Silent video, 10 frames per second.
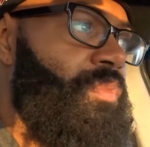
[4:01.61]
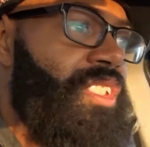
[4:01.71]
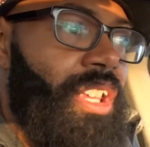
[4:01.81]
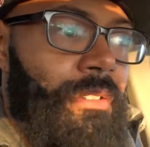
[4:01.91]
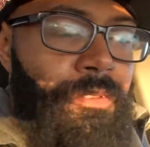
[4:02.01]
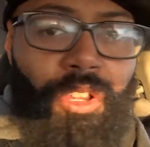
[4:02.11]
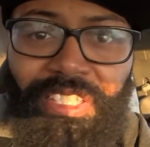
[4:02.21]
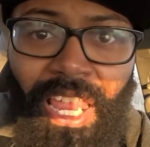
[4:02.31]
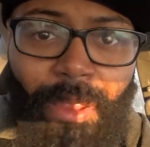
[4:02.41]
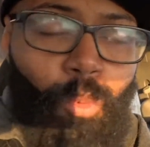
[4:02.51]
It's our first
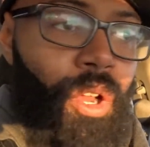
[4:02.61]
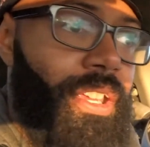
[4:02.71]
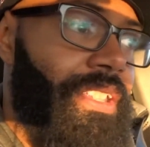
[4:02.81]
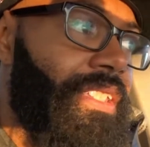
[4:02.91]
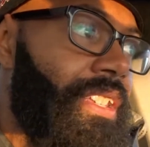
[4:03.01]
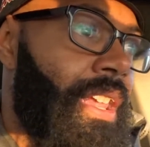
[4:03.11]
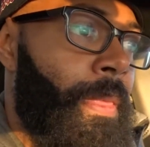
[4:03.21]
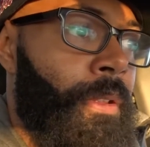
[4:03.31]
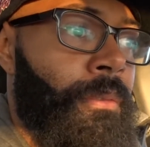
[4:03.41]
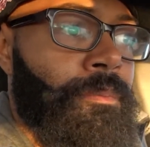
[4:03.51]
time working
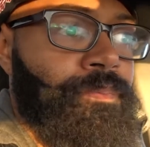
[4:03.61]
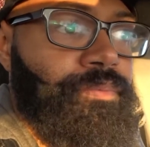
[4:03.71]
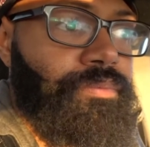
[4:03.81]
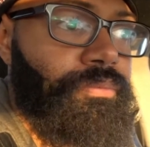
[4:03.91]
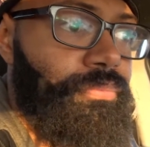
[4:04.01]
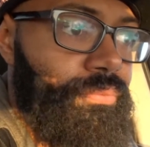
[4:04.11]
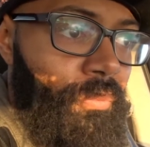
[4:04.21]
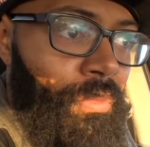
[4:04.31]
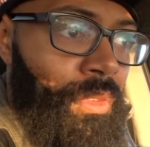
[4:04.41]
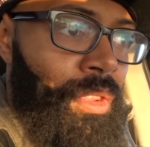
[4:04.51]
together.
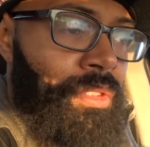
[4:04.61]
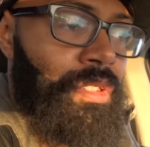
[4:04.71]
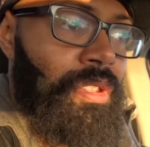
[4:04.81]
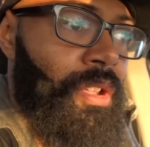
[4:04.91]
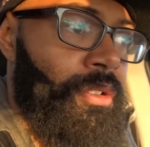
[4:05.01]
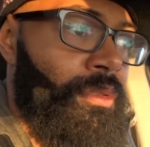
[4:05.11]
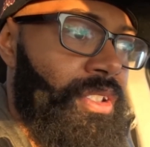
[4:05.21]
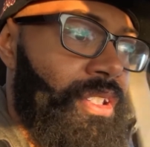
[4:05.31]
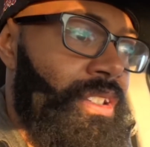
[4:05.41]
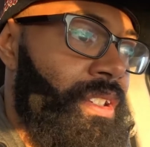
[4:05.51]
You know,
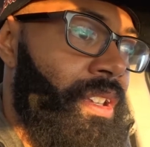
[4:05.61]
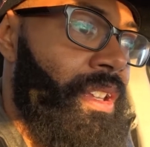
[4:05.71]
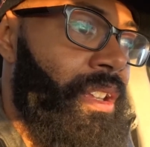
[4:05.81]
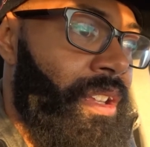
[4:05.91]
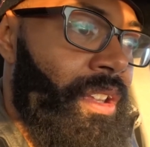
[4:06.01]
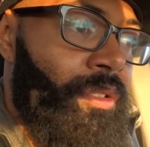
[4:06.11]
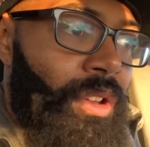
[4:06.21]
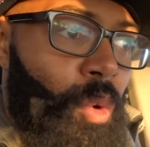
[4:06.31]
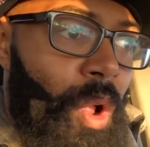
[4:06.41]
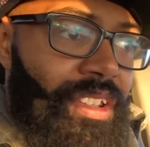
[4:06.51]
she
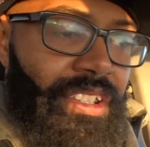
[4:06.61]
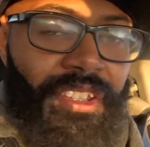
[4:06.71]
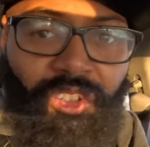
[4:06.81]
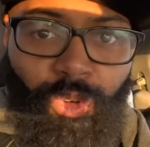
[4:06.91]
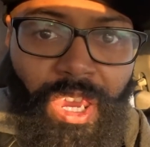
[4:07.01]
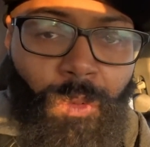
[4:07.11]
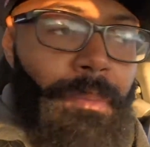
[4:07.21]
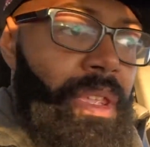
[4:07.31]
requested to train with